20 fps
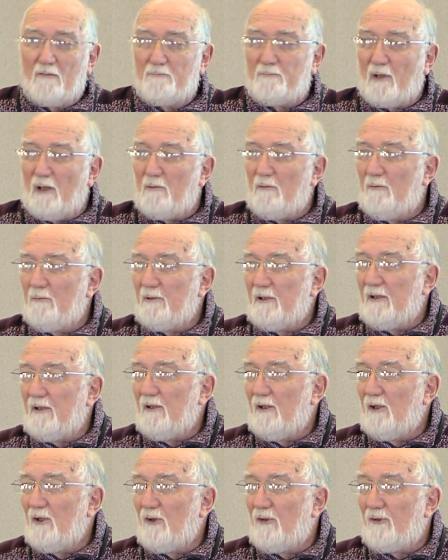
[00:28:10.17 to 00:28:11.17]

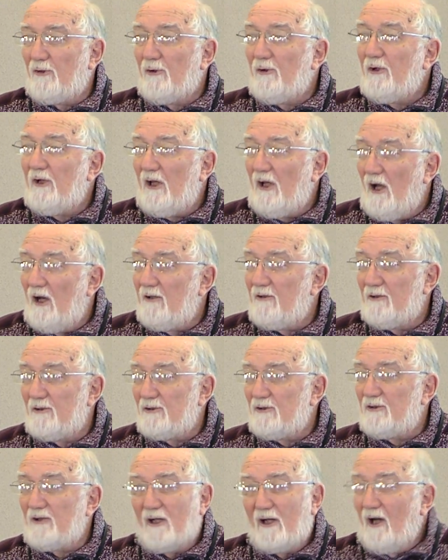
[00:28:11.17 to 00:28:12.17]
probably 30
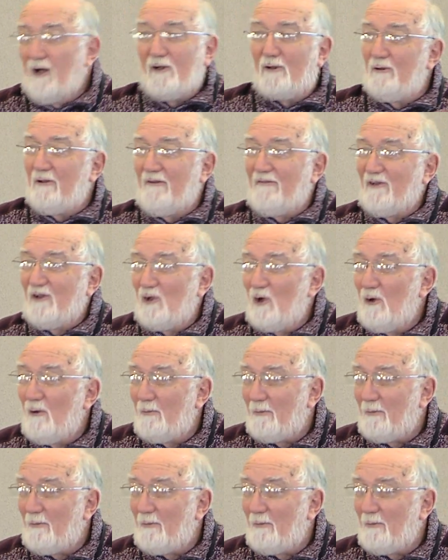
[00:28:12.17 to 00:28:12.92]
others that I don't even know